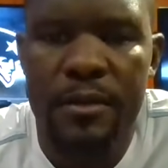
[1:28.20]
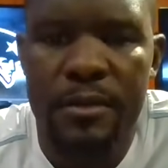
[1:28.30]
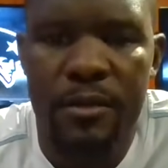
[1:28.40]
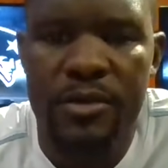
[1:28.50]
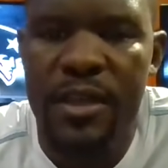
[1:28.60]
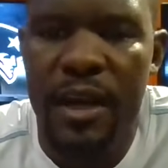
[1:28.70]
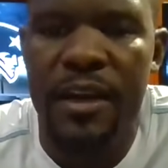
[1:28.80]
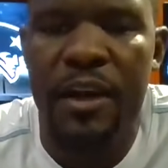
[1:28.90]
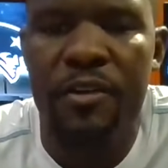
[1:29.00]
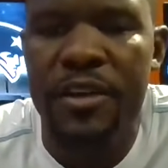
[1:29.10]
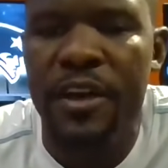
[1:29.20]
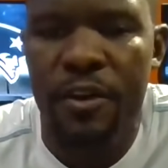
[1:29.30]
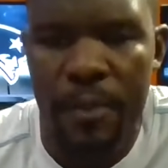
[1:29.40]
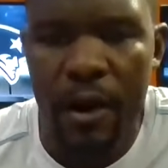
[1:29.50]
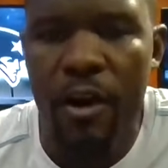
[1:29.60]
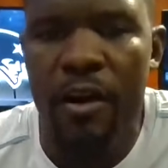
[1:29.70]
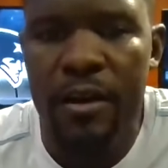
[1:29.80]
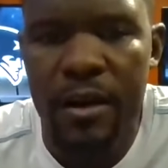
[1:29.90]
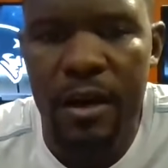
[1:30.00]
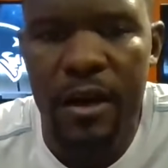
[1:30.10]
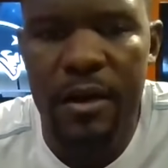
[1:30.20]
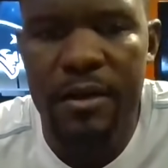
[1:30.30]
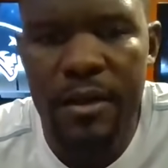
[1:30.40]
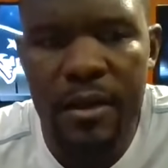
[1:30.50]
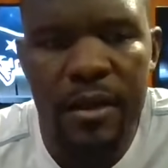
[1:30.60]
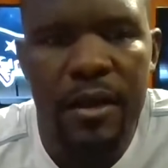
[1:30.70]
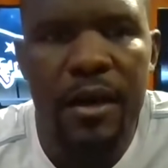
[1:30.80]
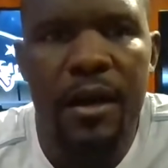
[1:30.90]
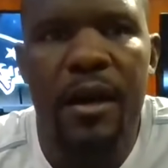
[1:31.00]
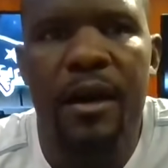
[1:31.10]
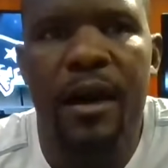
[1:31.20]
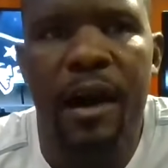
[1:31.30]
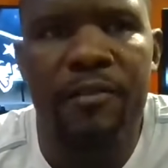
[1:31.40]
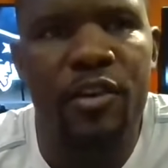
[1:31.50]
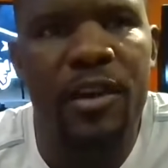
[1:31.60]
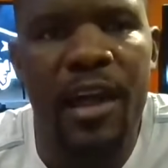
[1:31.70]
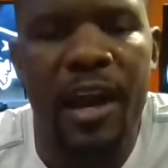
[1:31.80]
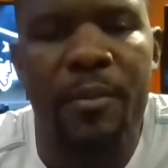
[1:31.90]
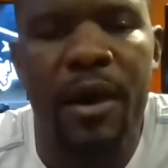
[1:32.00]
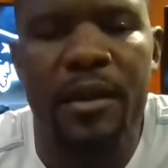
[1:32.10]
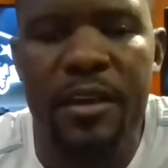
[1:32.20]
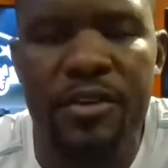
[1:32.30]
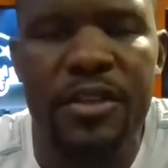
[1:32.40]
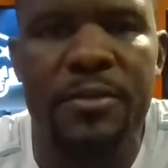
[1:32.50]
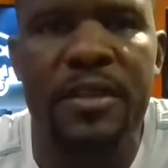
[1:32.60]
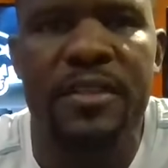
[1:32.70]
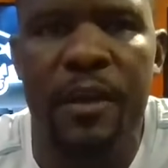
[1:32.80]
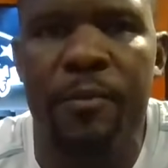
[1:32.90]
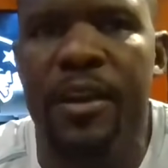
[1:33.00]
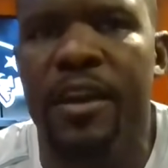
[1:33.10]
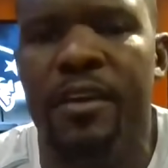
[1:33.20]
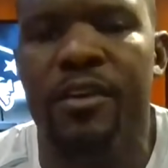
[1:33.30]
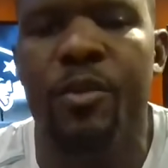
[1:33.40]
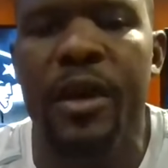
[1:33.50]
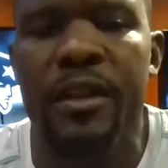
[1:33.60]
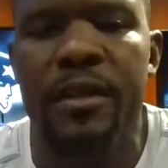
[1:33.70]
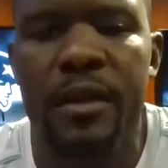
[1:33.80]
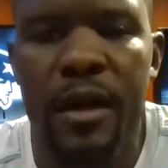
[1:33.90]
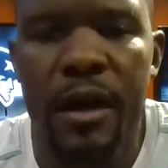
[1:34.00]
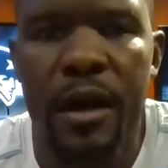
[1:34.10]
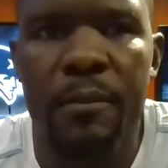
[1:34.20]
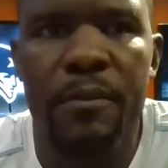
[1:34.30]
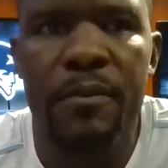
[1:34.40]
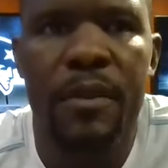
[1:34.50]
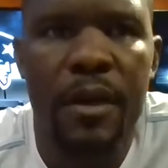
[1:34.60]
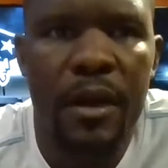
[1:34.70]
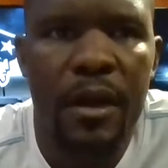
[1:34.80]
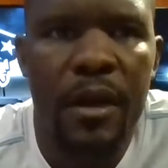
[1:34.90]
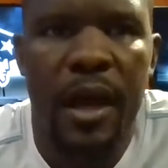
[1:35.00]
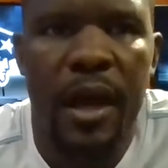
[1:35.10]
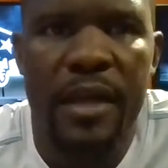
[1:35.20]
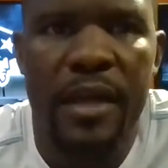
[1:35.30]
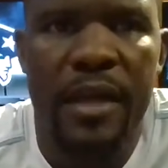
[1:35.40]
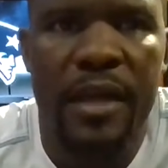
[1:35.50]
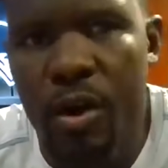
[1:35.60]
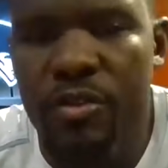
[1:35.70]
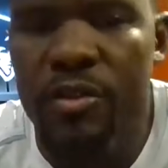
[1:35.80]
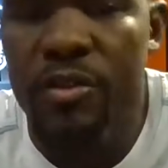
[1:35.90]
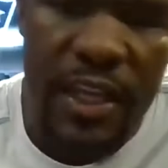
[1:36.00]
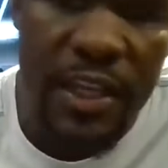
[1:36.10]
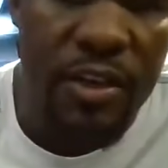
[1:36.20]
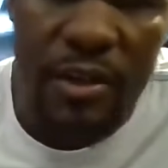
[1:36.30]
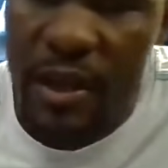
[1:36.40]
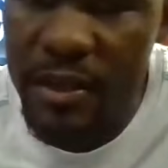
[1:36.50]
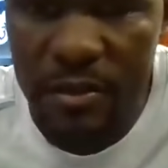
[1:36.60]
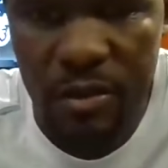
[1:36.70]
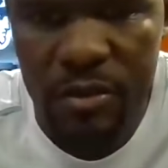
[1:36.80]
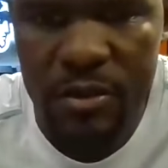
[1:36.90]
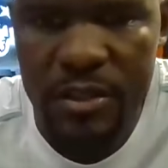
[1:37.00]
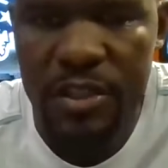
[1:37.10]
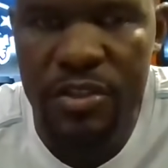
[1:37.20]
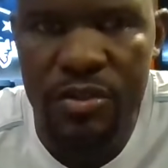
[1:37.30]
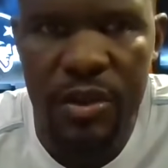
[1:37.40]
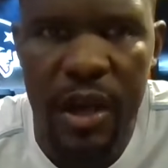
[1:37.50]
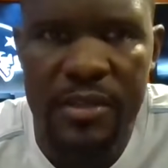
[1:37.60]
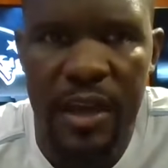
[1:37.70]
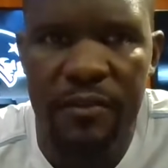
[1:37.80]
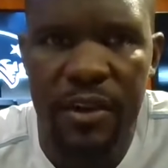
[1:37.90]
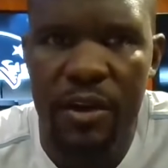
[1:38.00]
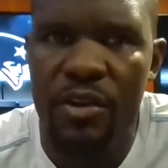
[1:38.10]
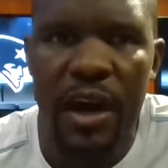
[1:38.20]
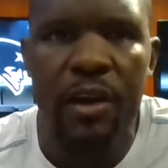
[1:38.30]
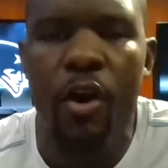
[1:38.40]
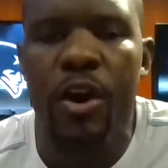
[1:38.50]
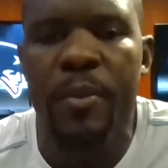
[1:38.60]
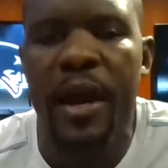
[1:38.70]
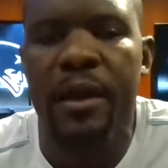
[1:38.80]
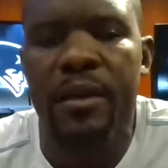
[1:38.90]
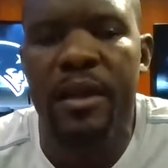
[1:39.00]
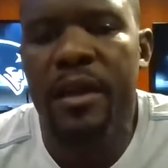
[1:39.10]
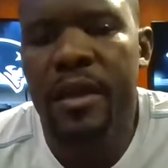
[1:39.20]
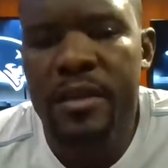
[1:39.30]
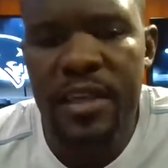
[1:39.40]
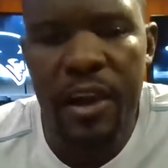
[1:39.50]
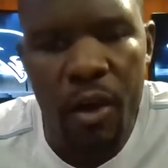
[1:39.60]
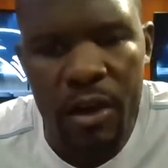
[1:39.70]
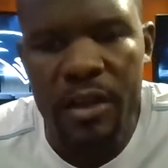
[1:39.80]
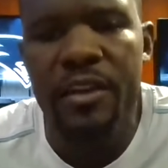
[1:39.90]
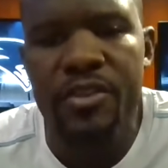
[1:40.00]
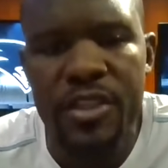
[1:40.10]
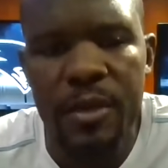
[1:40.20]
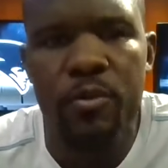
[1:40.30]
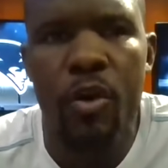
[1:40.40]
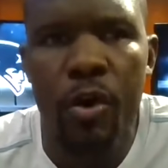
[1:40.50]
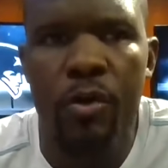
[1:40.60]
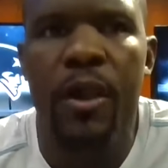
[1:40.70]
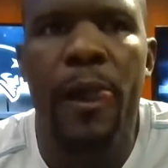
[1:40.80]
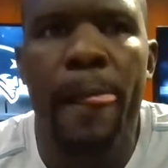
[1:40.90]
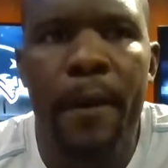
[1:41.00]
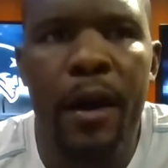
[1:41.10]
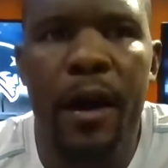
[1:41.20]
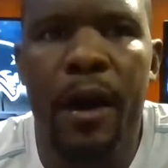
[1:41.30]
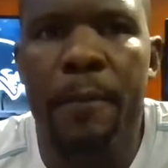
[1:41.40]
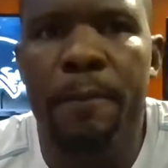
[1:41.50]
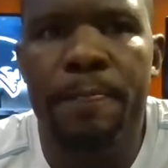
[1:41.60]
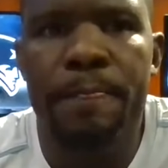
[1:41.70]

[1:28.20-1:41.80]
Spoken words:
it's kind of near and dear to my heart. I've learned a lot about leadership since I've been here in New England. As a coach or a teacher, like the teachers you guys have here, you kind of automatically take on a leadership role. Um,